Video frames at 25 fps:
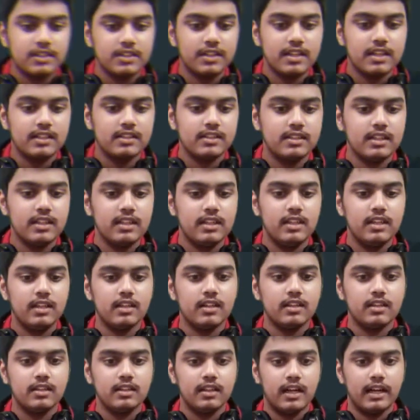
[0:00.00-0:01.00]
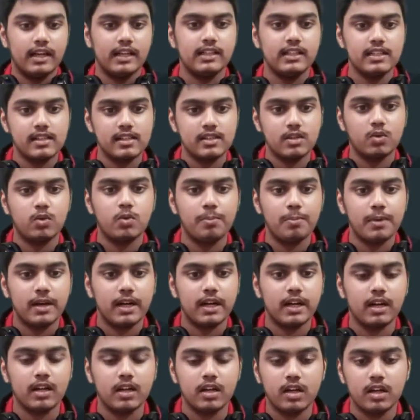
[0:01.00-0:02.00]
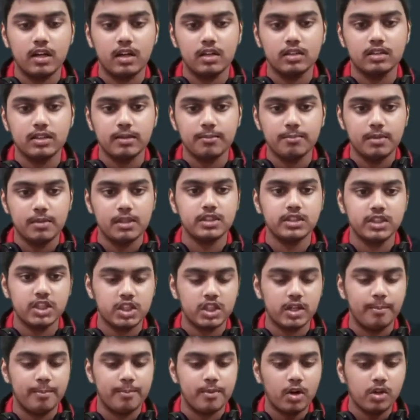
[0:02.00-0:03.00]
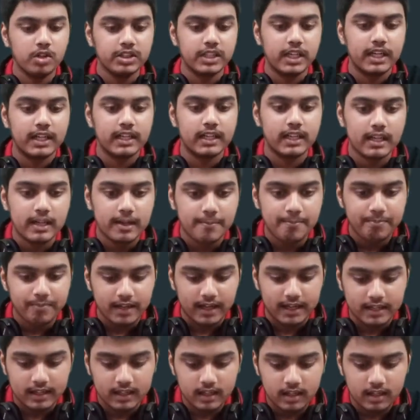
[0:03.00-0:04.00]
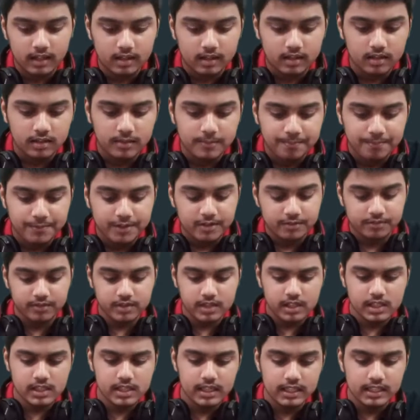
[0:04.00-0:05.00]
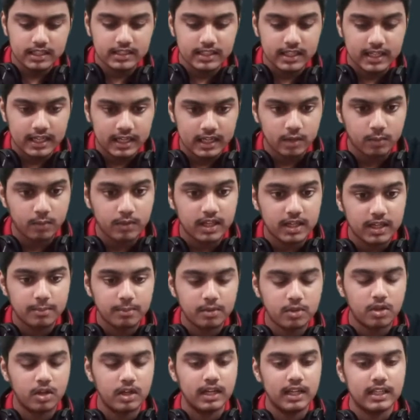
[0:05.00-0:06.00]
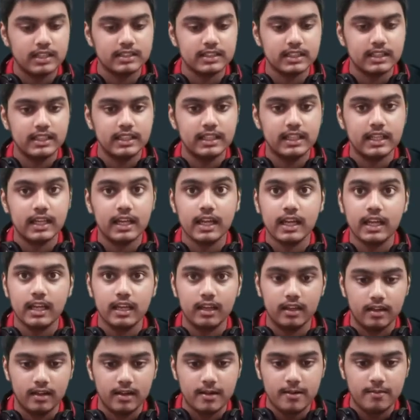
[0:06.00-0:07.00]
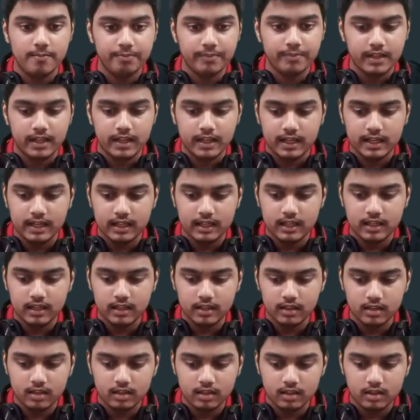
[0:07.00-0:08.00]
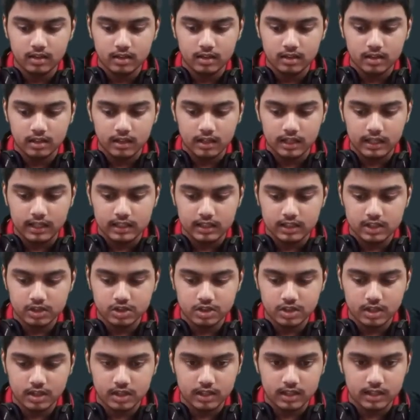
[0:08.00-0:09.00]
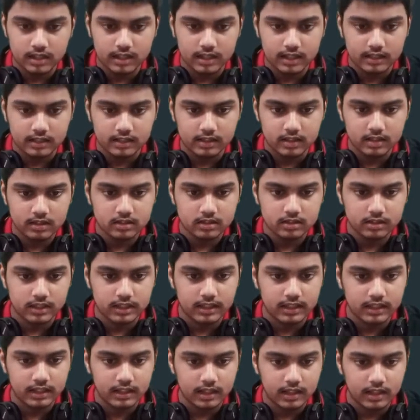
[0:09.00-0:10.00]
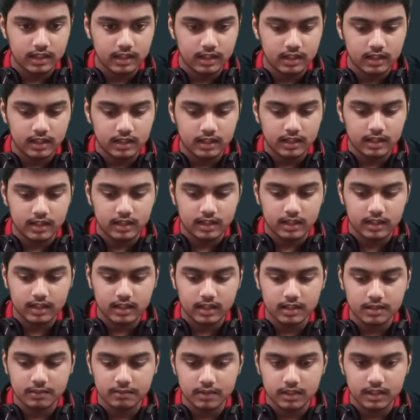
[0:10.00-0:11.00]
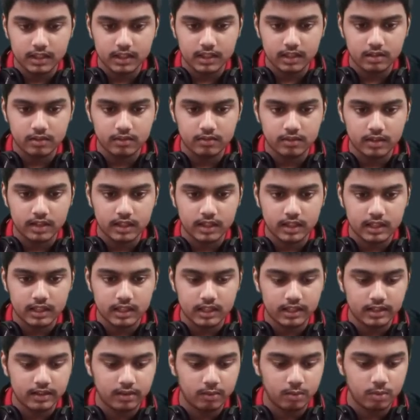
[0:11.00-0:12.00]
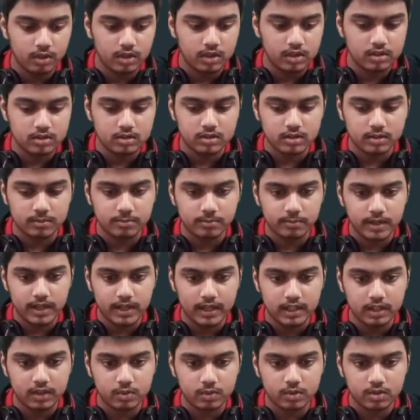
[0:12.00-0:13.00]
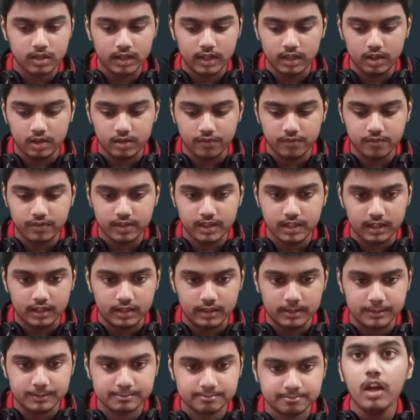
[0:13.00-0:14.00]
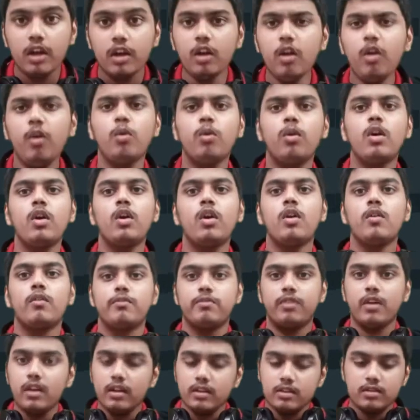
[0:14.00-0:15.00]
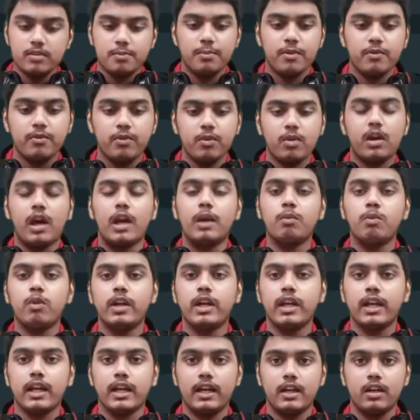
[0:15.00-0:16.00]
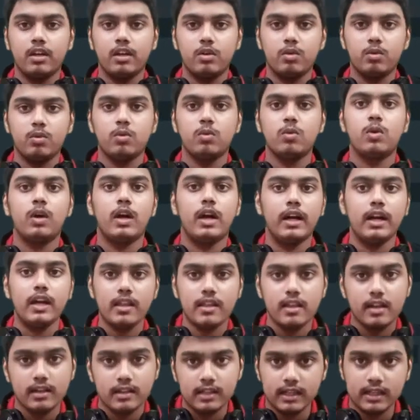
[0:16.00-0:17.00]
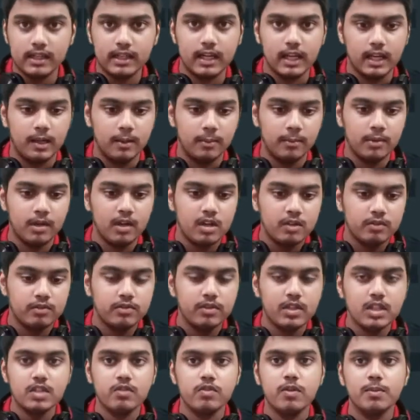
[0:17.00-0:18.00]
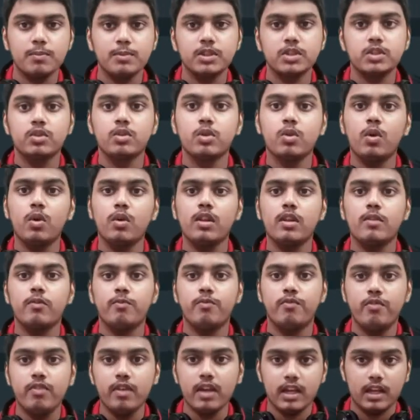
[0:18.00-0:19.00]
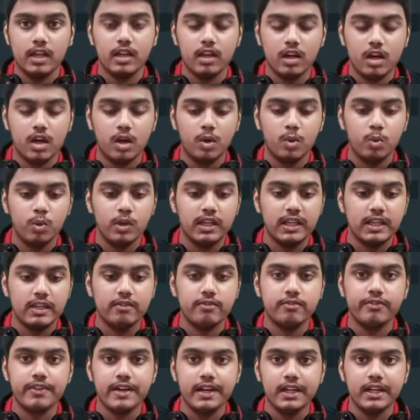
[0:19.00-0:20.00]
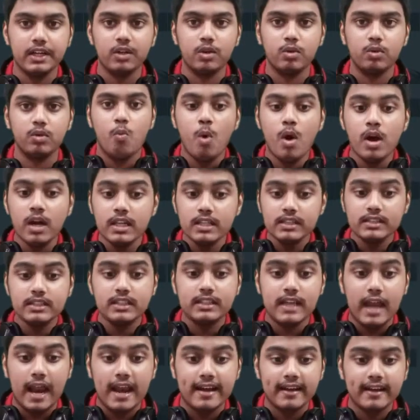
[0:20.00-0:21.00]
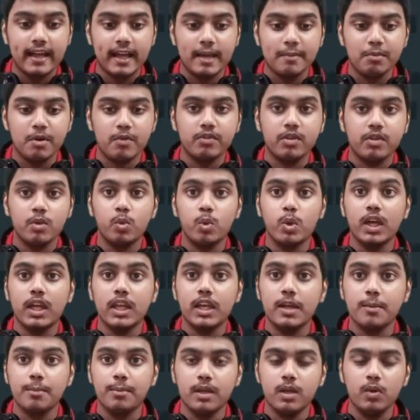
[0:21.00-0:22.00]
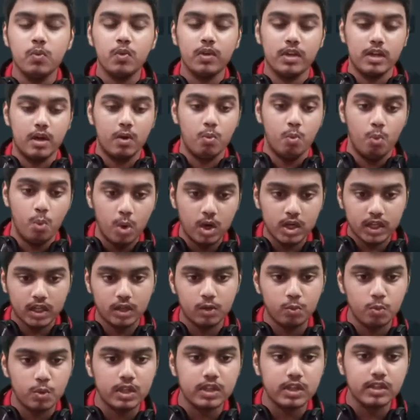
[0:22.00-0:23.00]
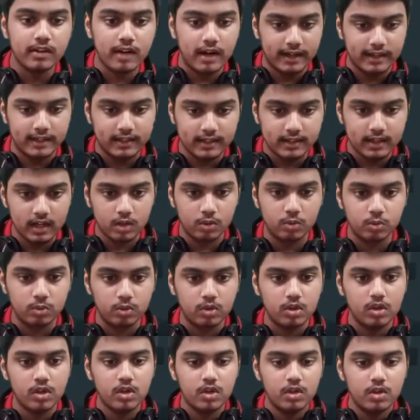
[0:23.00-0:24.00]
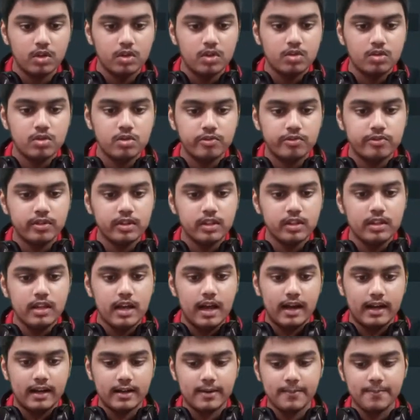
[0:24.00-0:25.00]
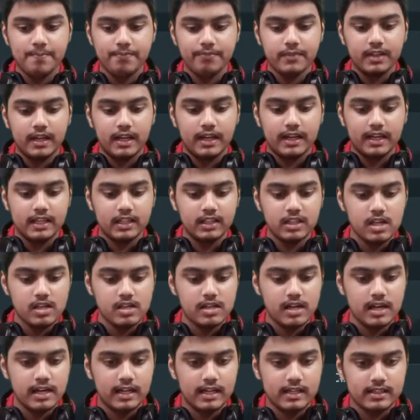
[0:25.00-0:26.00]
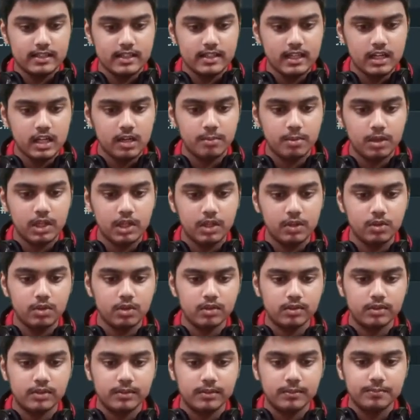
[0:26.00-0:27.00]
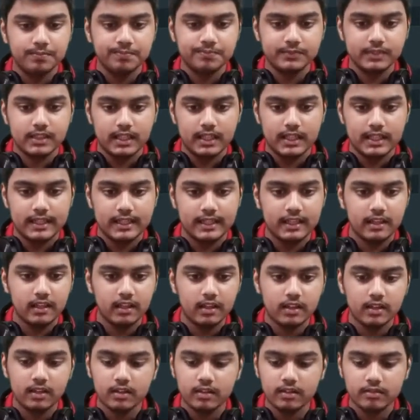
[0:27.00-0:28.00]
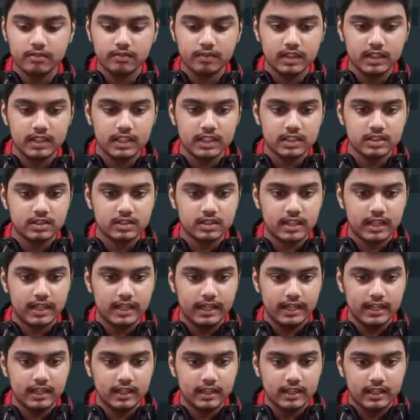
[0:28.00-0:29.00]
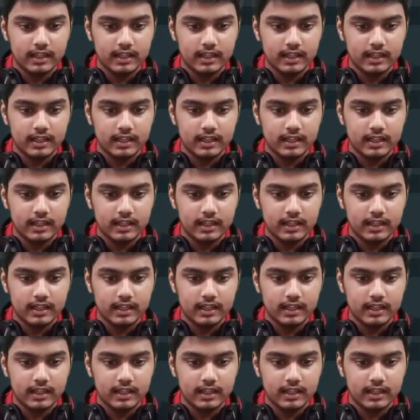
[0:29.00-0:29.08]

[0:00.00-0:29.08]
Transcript: you can see here, I just opened a simple C# project, and here first let us create a variable called as int a, and here I'll just declare like this int a, and here we'll give a equals some value kind of 10. Now first, before converting into another data type, first we must know the way how we can find out what is the data type of the variable we are working with right now. So for that I can just write cw, and here we'll just write